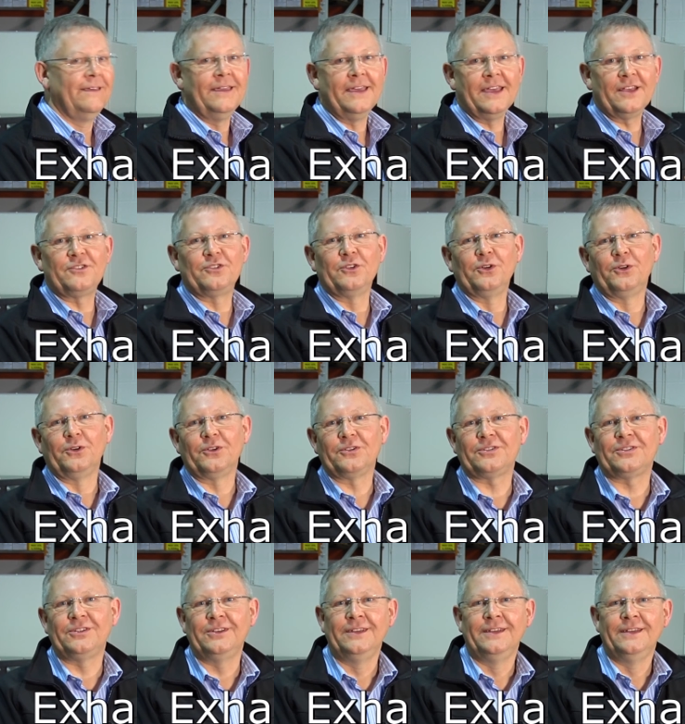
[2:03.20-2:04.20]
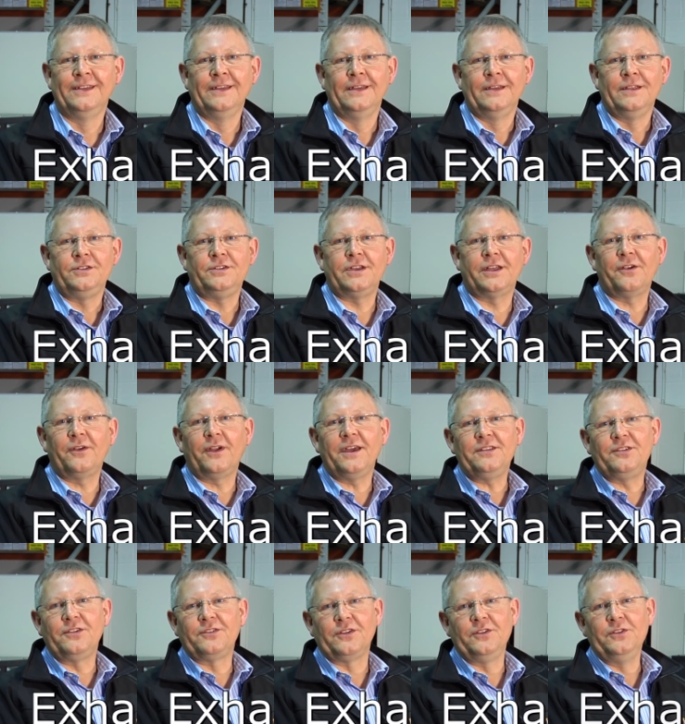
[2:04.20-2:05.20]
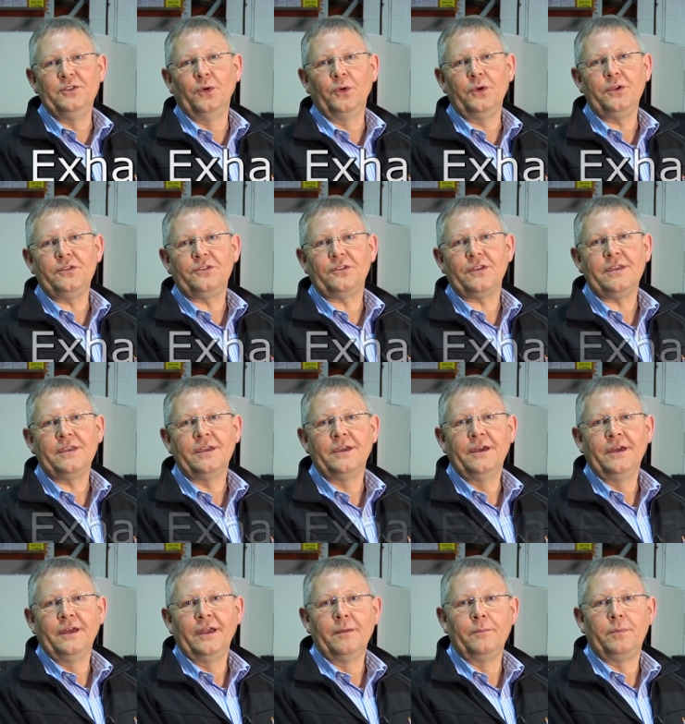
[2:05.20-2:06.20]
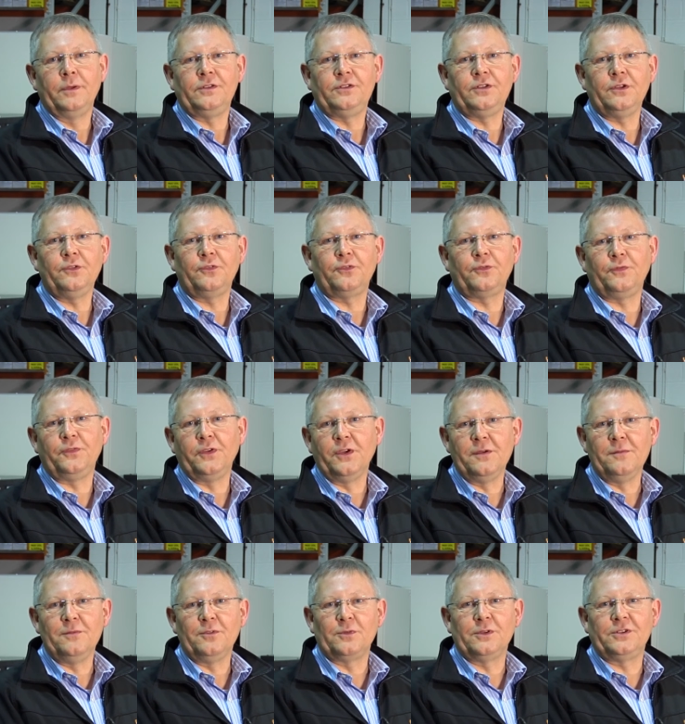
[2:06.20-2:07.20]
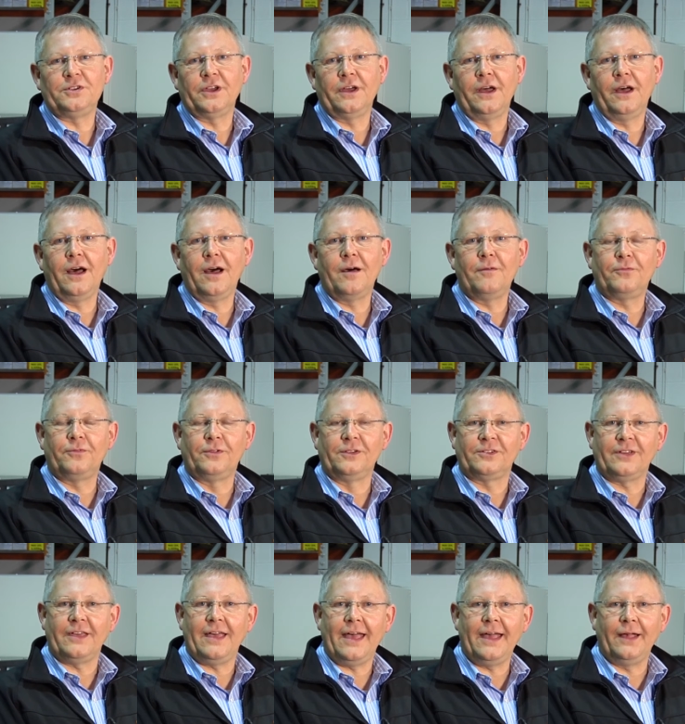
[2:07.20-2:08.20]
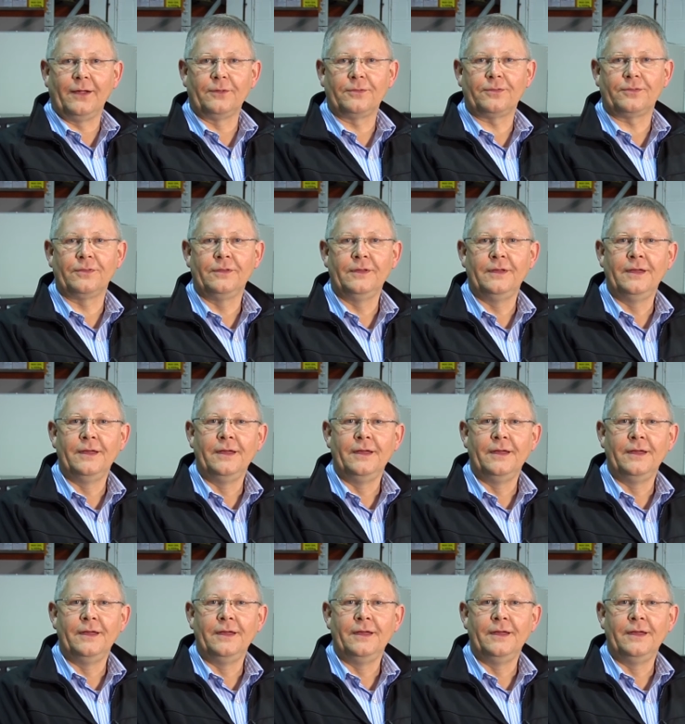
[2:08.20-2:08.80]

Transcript: Exhaust. Generators are noisy and produce fumes which are harmful to health.